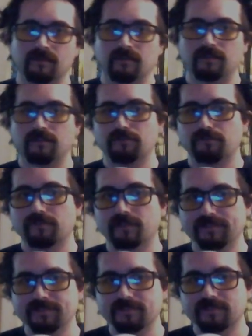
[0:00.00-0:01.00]
Hello
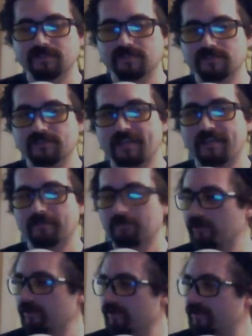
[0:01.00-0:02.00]
friends, this is Hank
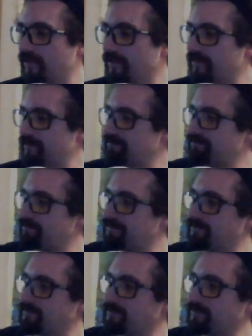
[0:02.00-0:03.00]
McGurk here
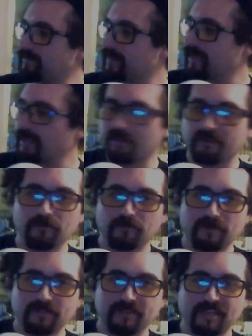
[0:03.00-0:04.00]

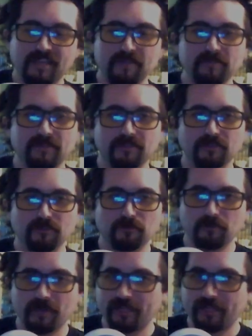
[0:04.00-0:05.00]
with an ambient glow
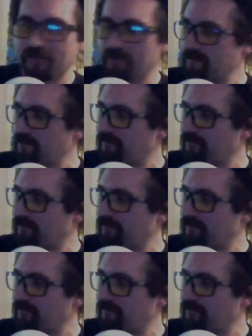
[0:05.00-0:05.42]
radio.